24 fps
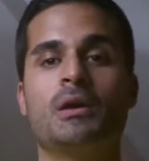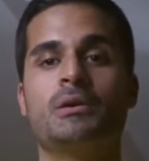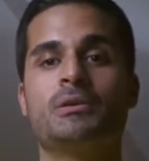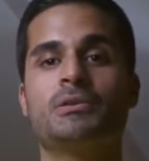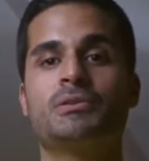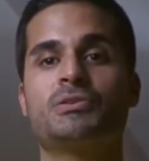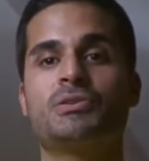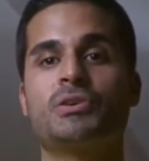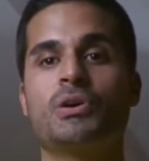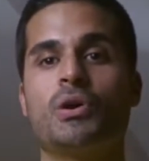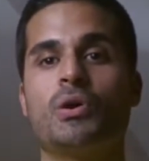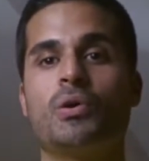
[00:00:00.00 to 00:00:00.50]

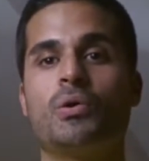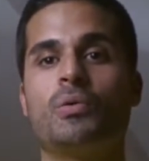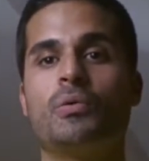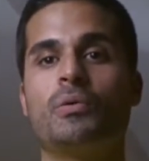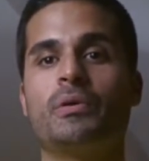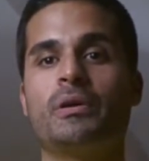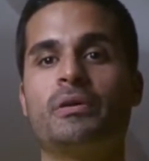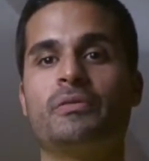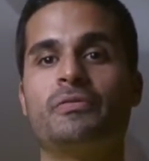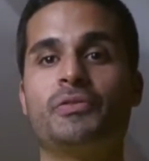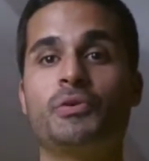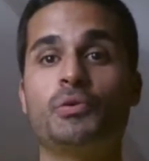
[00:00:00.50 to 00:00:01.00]
So
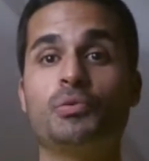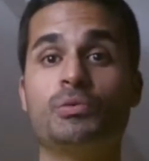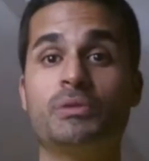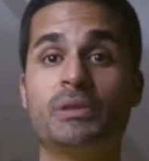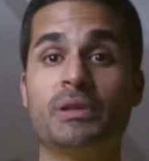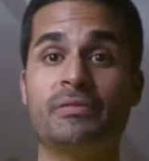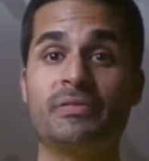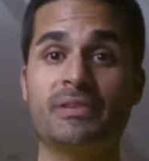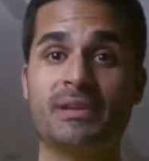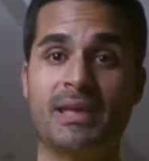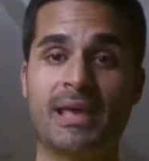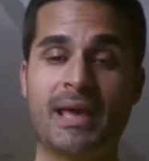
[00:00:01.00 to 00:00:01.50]
if you
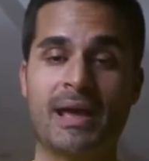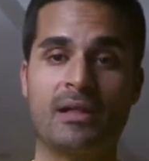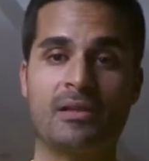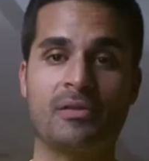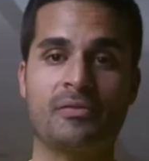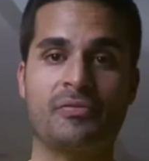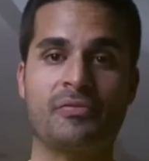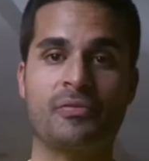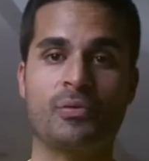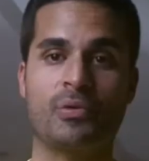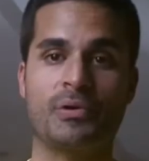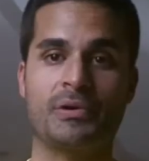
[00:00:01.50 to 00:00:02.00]
live in
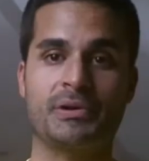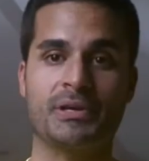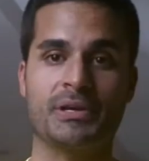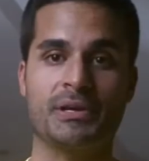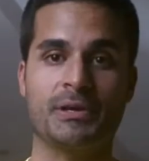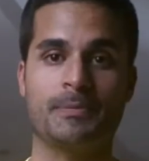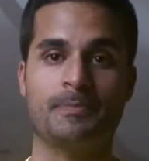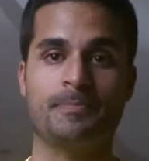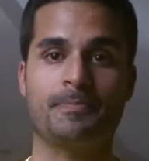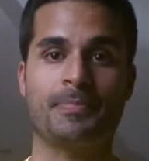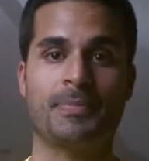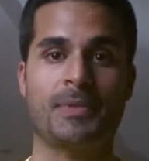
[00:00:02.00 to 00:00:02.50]

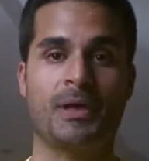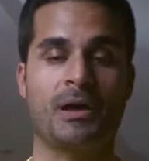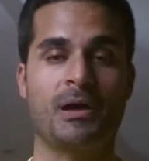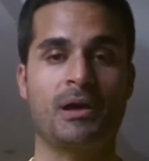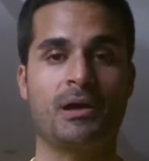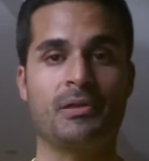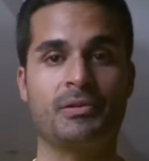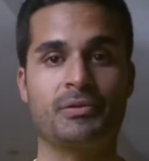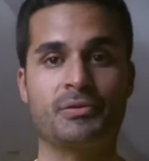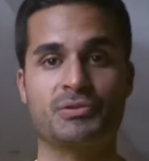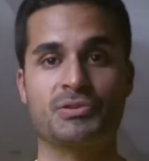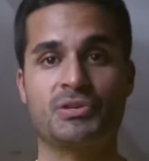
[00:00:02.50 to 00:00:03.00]
California,
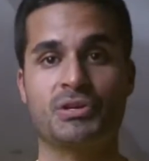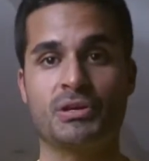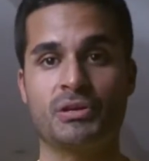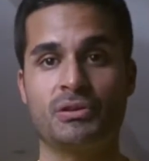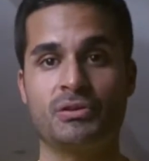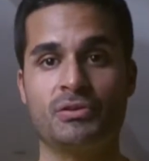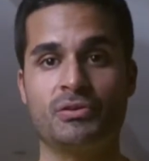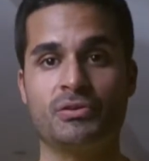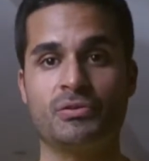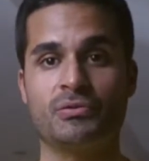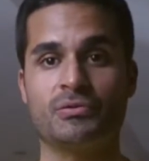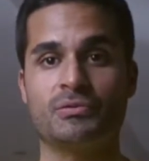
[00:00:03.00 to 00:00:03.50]
uh, there's good
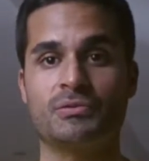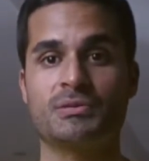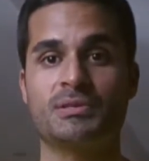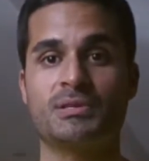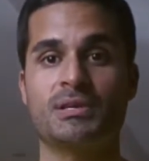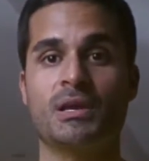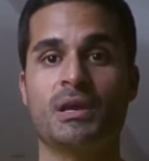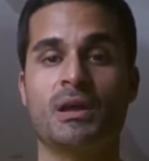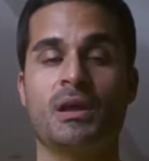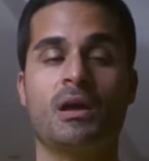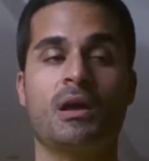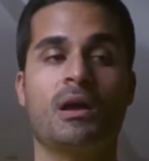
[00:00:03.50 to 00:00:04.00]
news.